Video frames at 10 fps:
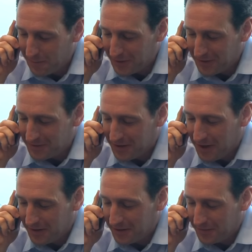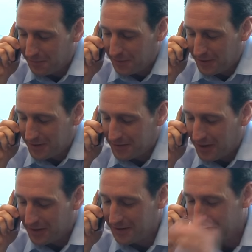Pretty excited. Pretty
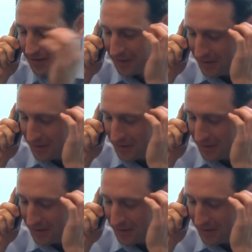excited.